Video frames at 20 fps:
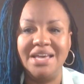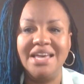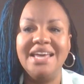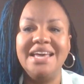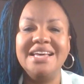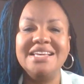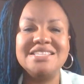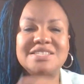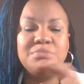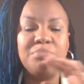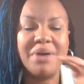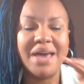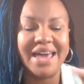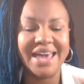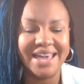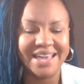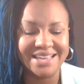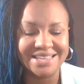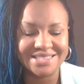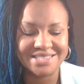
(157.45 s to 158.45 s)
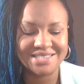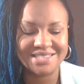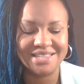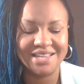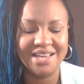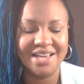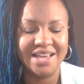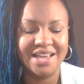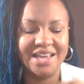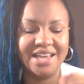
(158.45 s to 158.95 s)
His pace
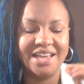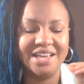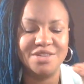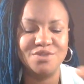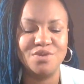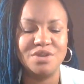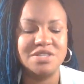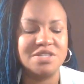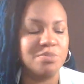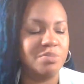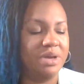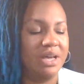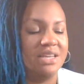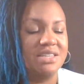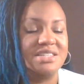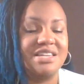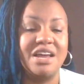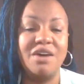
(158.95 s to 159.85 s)
is what's best.